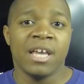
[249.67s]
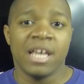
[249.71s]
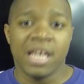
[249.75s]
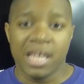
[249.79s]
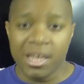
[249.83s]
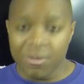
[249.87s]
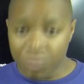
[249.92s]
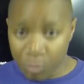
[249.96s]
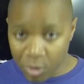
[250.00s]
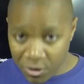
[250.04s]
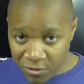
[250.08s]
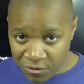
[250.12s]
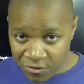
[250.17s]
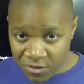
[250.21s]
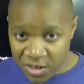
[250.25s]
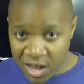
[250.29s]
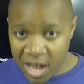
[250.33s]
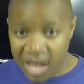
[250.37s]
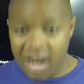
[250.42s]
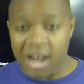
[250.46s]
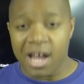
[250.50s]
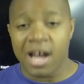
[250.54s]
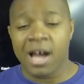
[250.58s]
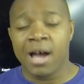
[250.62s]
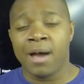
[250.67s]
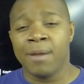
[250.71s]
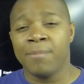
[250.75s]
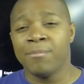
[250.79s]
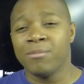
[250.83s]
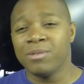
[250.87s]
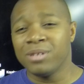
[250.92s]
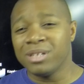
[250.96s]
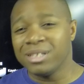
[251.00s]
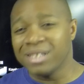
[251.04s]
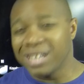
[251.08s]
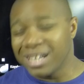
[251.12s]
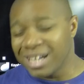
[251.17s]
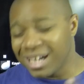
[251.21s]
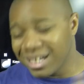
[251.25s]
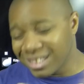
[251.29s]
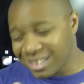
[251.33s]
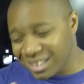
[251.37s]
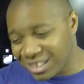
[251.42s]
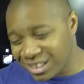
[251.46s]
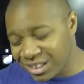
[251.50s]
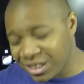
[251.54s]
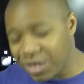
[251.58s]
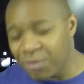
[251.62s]
Yet with that, I'm
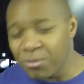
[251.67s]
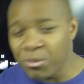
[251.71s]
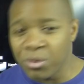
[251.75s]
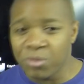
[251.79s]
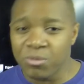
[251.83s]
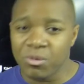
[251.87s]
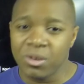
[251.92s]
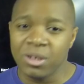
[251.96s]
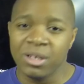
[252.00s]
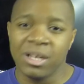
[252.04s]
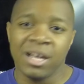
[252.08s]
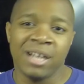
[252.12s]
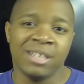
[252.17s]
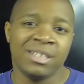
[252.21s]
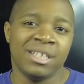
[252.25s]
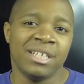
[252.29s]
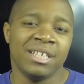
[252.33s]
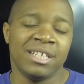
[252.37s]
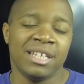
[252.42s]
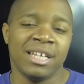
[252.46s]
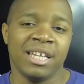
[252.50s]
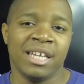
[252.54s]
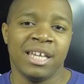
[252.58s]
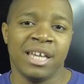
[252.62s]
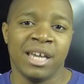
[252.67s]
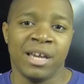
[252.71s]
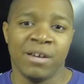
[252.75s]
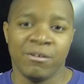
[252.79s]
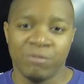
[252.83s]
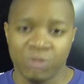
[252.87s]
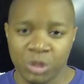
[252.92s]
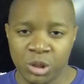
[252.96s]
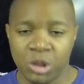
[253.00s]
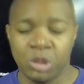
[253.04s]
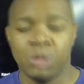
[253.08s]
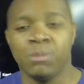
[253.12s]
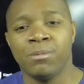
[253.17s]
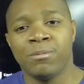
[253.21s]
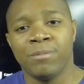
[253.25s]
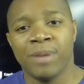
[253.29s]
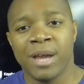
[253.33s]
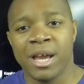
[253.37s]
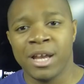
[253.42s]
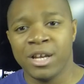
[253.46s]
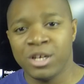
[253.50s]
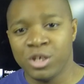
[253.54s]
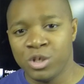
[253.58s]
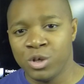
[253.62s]
somewhat reluctant to give
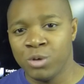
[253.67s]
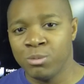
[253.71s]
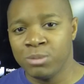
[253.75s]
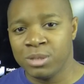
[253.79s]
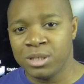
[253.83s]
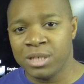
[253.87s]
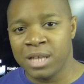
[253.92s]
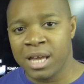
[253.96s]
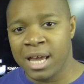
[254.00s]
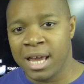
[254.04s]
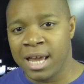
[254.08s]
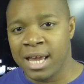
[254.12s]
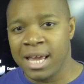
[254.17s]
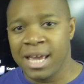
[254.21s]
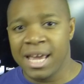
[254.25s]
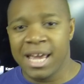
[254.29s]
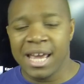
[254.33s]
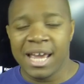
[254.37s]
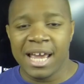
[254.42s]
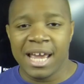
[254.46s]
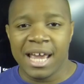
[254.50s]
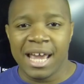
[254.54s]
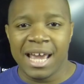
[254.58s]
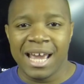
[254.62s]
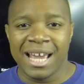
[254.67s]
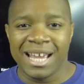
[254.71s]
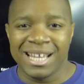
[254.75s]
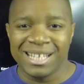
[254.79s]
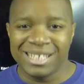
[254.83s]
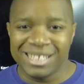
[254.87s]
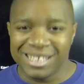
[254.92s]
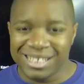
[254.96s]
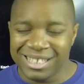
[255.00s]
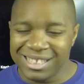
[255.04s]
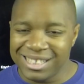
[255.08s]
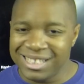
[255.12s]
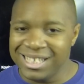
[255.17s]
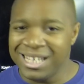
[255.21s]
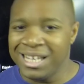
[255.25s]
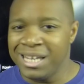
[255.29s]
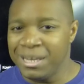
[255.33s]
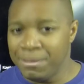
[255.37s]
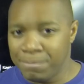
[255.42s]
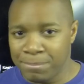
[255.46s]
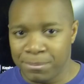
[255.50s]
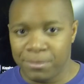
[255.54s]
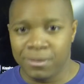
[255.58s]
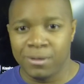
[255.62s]
Superman Doomsday a
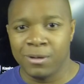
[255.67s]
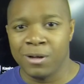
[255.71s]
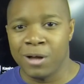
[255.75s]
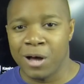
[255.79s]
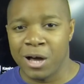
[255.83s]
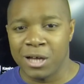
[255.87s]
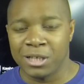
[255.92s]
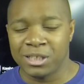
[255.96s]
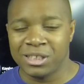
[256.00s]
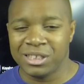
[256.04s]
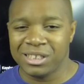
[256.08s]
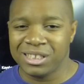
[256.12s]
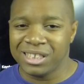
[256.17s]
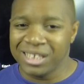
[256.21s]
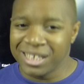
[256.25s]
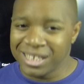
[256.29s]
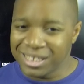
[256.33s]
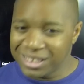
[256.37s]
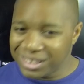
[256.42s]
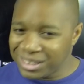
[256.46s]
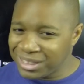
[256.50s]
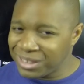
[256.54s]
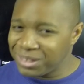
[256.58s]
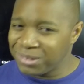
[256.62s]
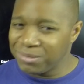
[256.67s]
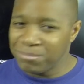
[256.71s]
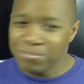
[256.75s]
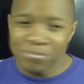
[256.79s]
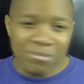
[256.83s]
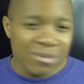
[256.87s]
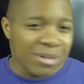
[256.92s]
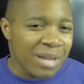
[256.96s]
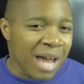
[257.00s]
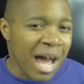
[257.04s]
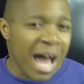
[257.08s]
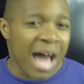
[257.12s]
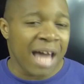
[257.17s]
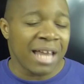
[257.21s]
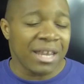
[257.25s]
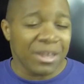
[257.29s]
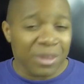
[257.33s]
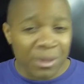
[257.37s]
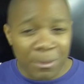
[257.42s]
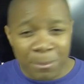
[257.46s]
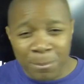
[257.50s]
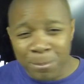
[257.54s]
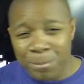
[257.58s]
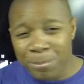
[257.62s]
C+. It's
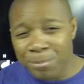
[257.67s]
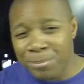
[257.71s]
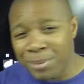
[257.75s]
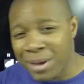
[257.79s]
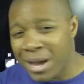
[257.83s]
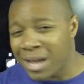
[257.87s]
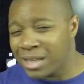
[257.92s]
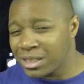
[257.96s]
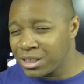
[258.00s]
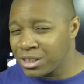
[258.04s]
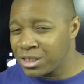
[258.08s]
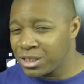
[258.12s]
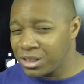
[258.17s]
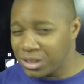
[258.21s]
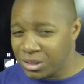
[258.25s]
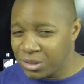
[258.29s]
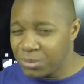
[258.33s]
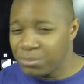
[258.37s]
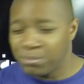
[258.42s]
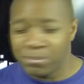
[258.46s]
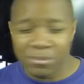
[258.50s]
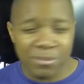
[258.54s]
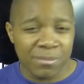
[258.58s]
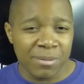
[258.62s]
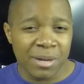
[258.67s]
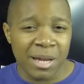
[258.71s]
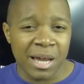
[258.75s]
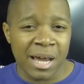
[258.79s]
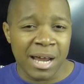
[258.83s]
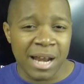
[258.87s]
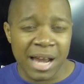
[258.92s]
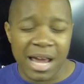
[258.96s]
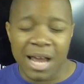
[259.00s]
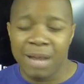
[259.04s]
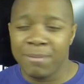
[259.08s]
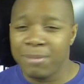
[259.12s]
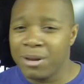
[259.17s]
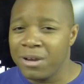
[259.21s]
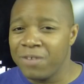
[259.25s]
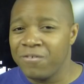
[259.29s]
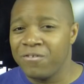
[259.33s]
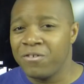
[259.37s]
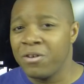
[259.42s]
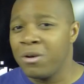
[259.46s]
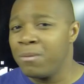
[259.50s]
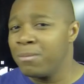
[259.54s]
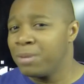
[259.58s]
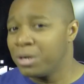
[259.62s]
not the best Superman animated
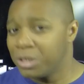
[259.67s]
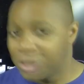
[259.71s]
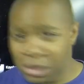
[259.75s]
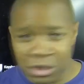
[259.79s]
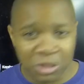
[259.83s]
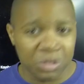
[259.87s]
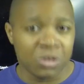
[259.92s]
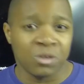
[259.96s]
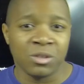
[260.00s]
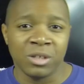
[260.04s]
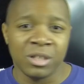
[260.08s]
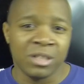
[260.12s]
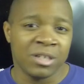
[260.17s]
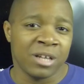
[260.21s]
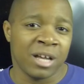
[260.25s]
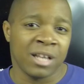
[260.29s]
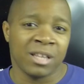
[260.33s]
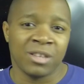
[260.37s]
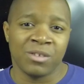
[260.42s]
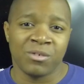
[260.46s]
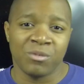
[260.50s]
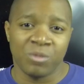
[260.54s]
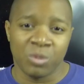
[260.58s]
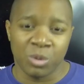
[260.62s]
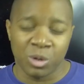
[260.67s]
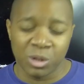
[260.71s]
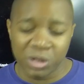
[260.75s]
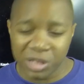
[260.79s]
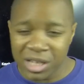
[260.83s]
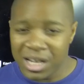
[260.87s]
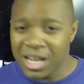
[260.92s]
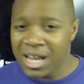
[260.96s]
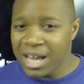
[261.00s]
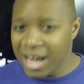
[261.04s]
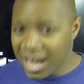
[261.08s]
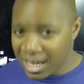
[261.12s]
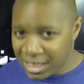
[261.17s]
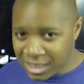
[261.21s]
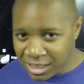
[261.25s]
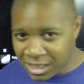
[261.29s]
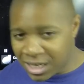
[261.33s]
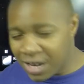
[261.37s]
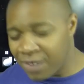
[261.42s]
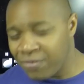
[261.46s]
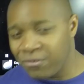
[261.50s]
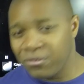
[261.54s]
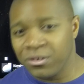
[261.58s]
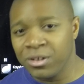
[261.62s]
film, but it's certainly not the worst. It's
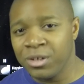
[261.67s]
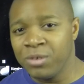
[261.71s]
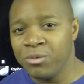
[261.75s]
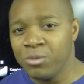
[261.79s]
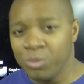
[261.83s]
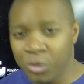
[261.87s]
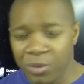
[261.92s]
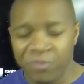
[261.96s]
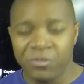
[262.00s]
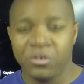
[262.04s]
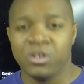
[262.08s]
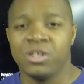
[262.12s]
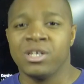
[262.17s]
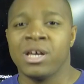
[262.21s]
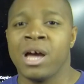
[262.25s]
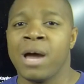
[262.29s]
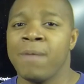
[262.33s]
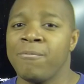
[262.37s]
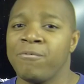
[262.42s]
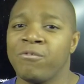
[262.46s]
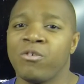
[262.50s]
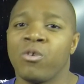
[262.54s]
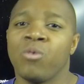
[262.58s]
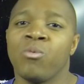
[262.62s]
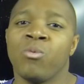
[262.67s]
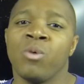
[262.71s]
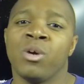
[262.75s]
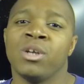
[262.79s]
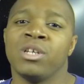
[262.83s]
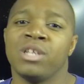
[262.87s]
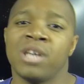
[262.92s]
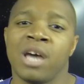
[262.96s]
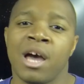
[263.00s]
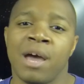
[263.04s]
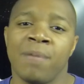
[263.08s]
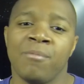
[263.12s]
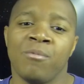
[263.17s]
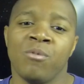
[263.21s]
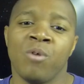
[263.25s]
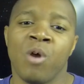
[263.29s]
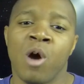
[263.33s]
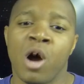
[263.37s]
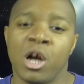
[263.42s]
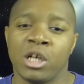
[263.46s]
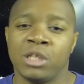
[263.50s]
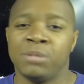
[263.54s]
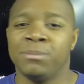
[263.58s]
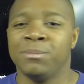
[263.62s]
definitely worth your time for a one-time
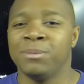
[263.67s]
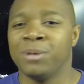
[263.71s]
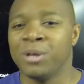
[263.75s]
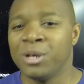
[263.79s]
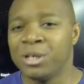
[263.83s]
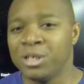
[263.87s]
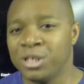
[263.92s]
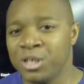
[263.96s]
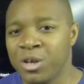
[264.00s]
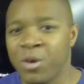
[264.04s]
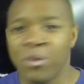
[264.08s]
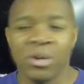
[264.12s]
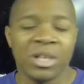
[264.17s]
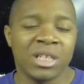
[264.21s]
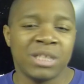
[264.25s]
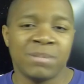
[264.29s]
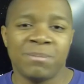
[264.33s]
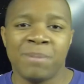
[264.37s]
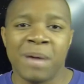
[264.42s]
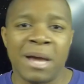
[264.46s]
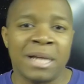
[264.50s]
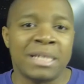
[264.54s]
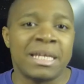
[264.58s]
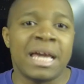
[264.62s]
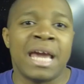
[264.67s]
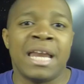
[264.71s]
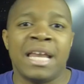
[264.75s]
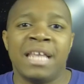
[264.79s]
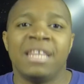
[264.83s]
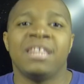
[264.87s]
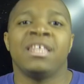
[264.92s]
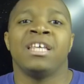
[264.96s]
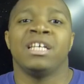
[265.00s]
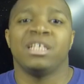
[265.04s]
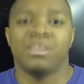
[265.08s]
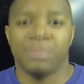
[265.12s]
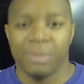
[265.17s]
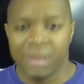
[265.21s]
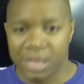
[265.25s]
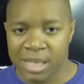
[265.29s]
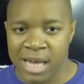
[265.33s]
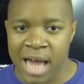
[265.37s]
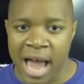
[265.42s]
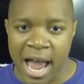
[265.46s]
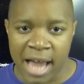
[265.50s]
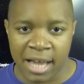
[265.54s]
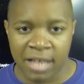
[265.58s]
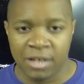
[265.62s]
watch, but don't expect anything
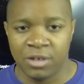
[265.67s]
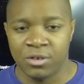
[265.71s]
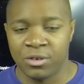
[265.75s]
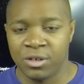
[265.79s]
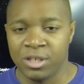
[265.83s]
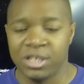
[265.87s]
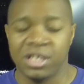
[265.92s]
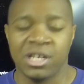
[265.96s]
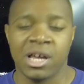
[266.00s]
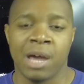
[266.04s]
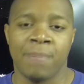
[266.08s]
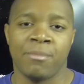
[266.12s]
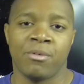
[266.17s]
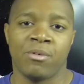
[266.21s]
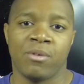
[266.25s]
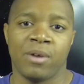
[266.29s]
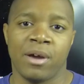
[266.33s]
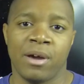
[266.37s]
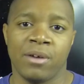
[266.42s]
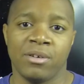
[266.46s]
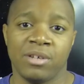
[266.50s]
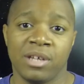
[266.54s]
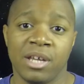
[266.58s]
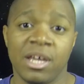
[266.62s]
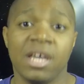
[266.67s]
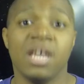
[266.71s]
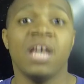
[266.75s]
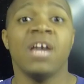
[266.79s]
spectacular this time around.